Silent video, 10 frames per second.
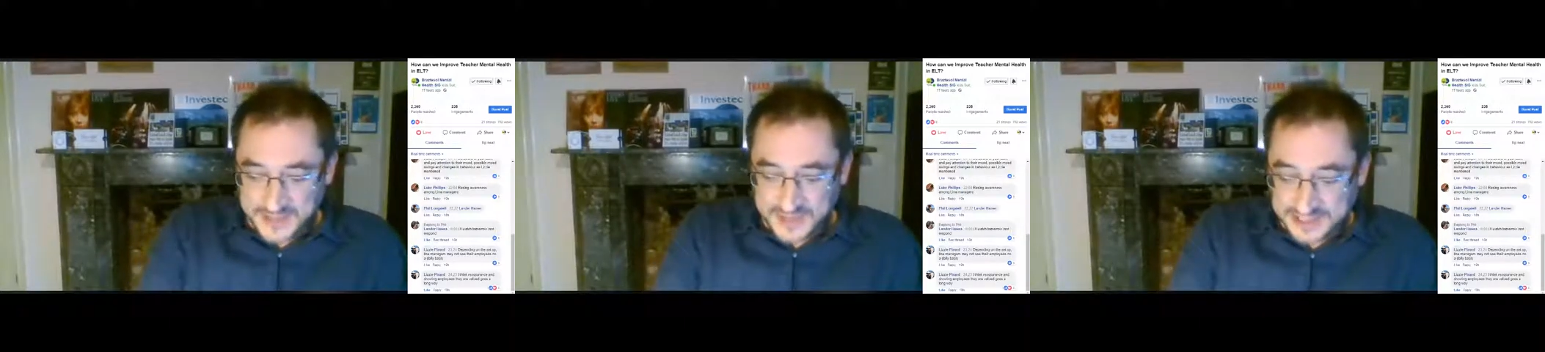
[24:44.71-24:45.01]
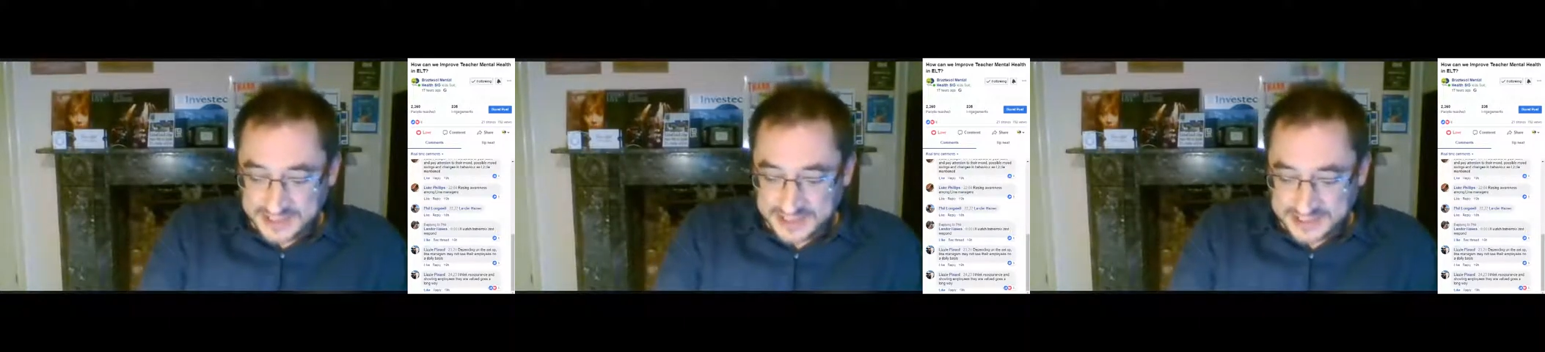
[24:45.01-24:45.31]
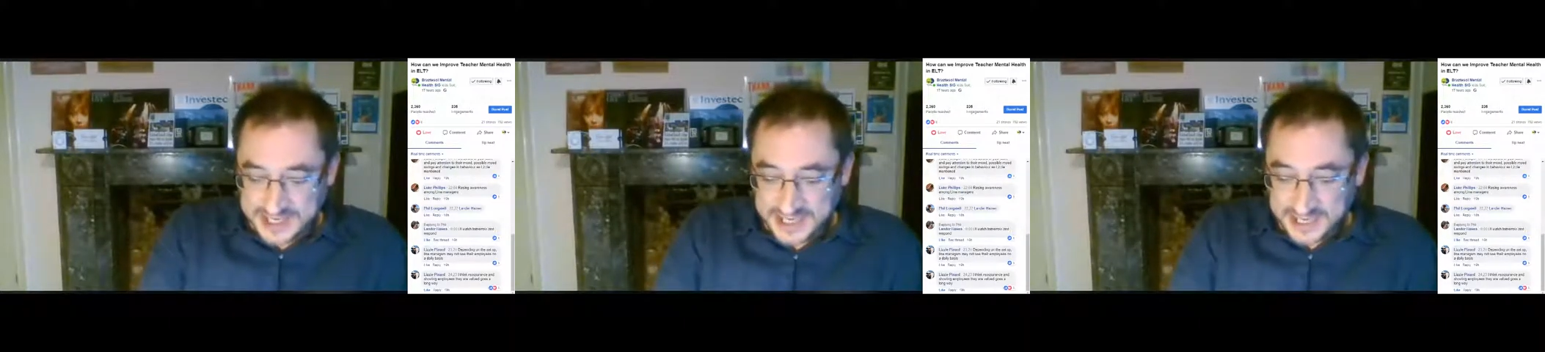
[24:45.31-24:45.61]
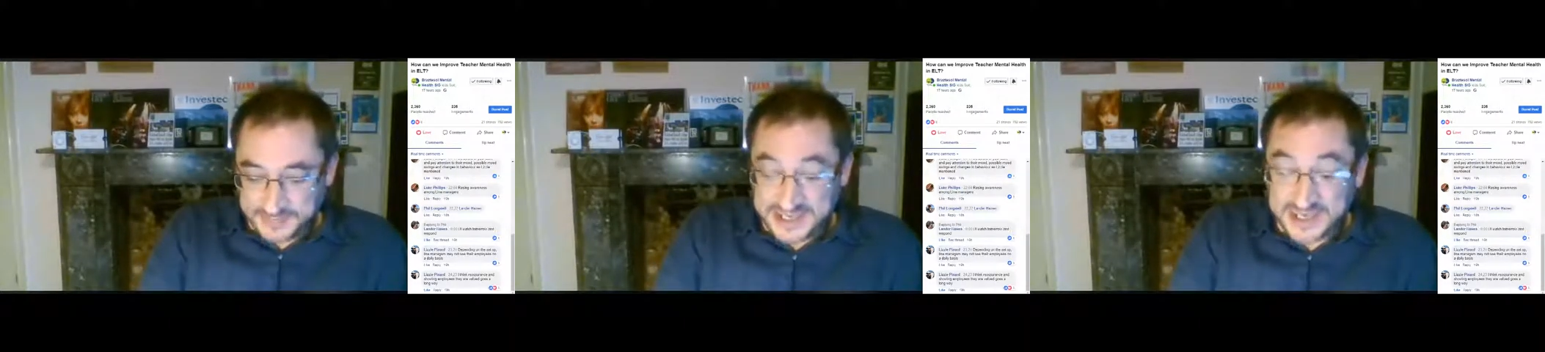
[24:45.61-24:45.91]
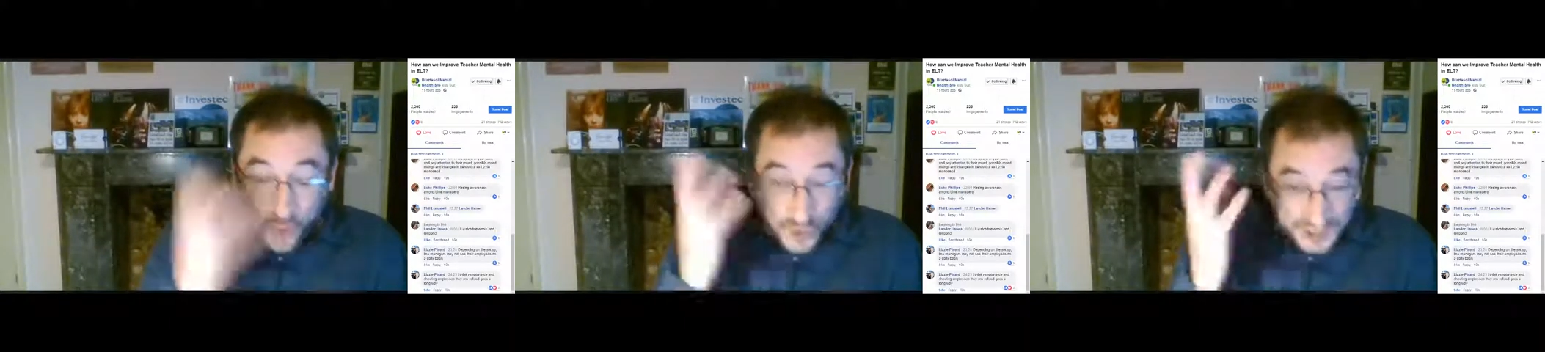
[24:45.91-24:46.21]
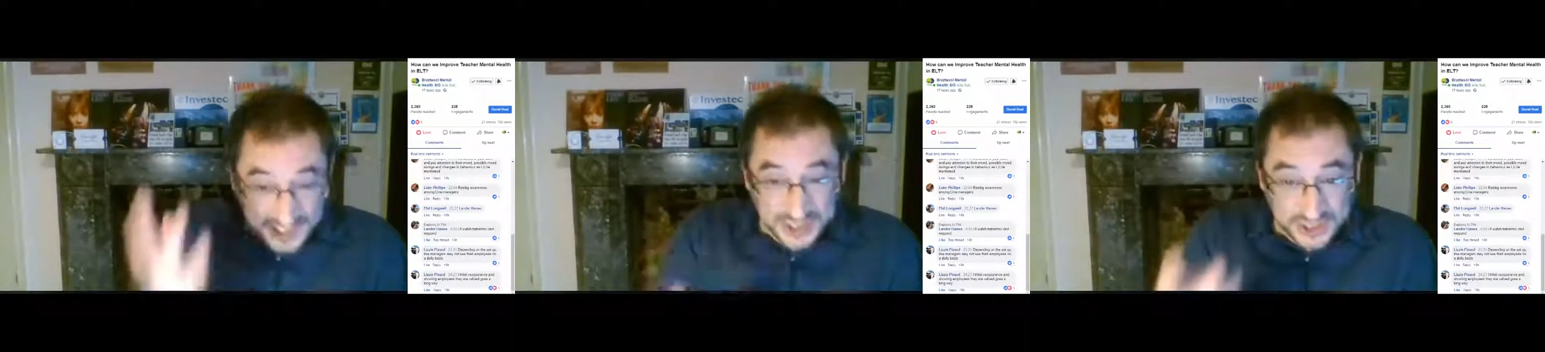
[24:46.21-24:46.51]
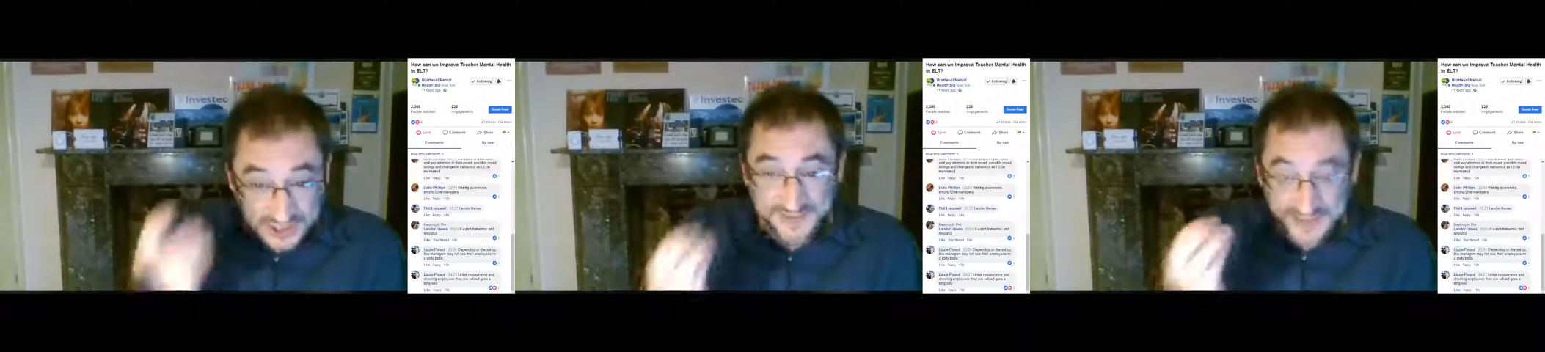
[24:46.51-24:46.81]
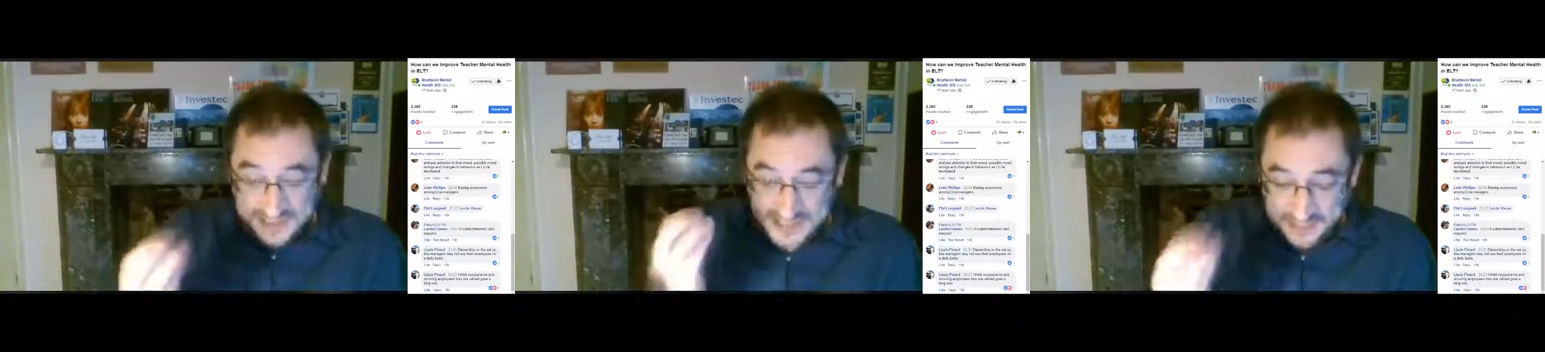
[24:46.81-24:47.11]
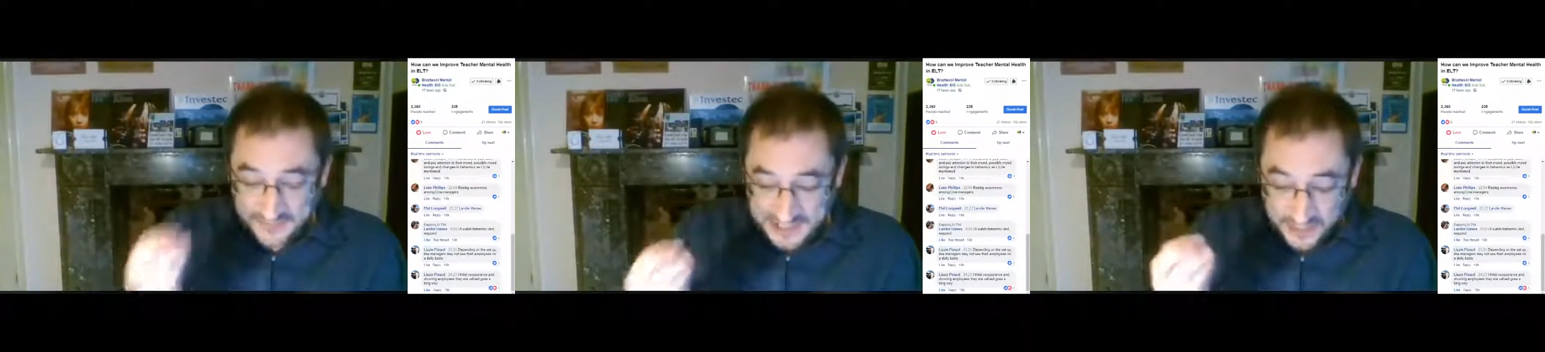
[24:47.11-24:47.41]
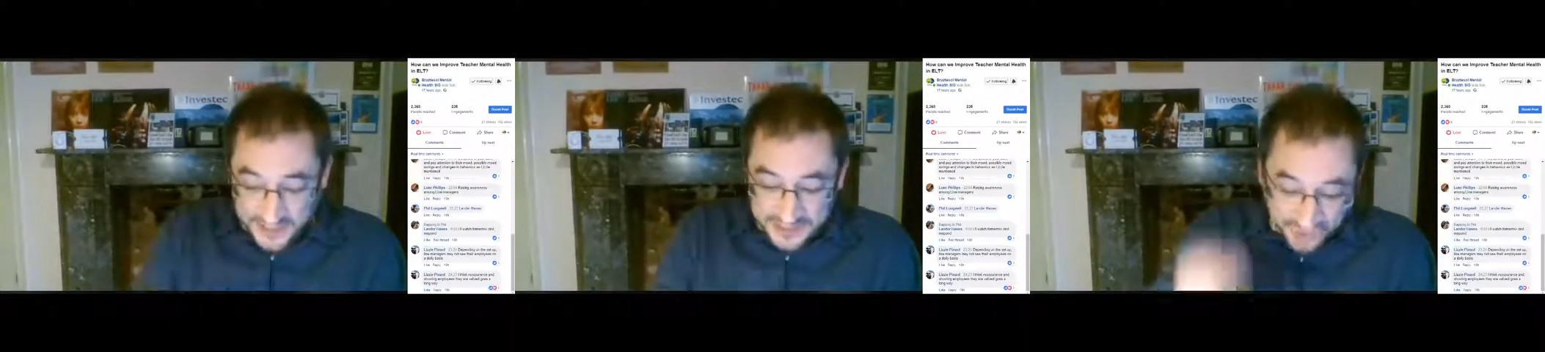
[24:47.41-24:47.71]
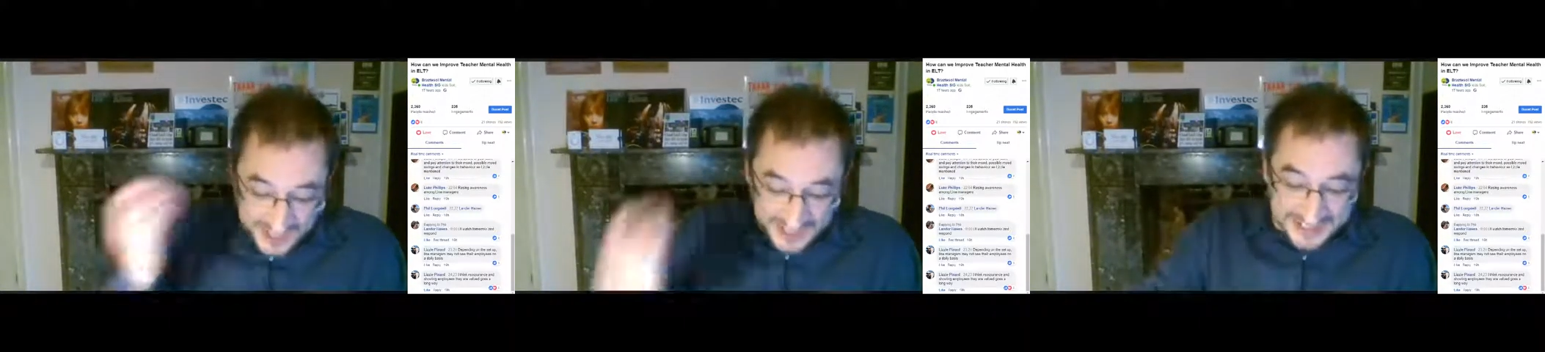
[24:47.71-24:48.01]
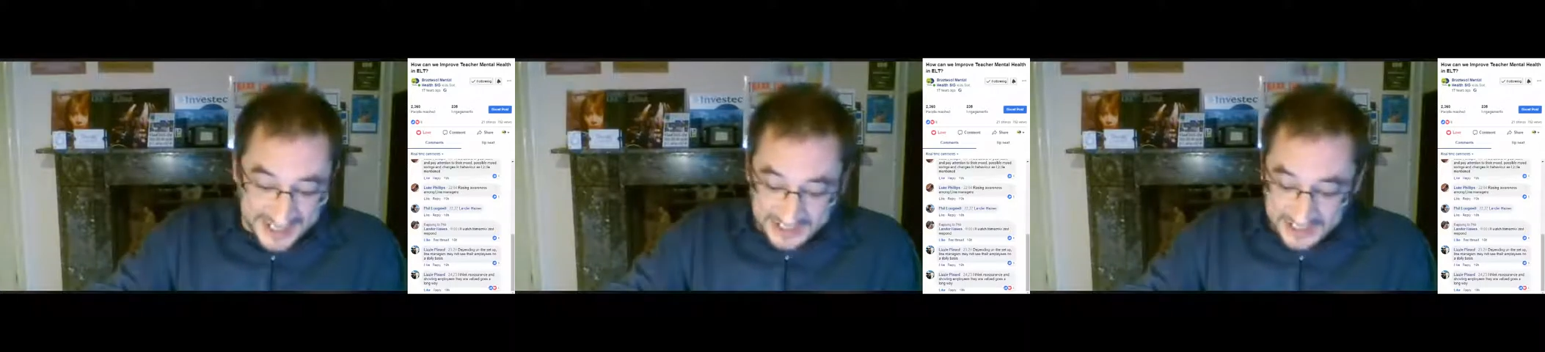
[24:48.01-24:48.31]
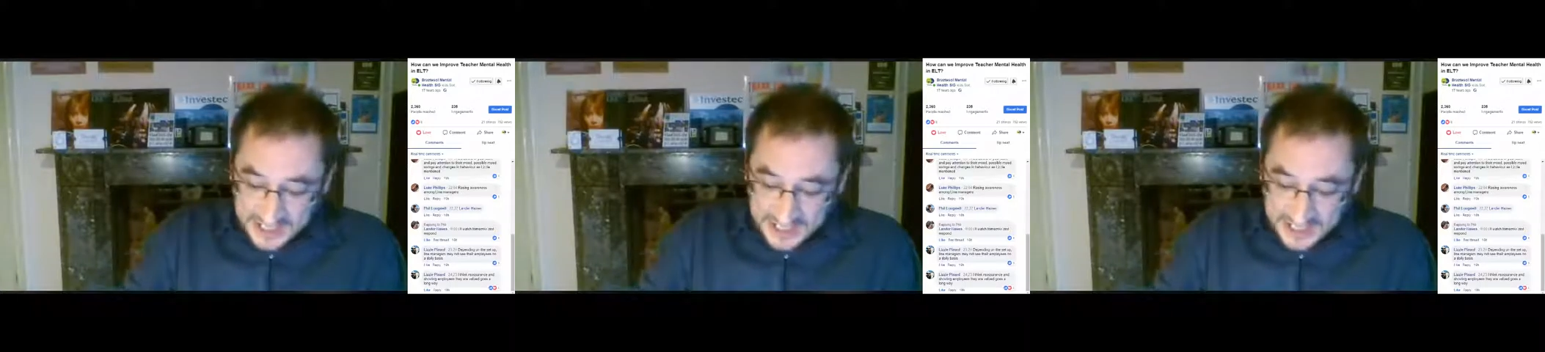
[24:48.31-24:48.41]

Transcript: is key here. Plenty of organisations have these CPD weeks, training days.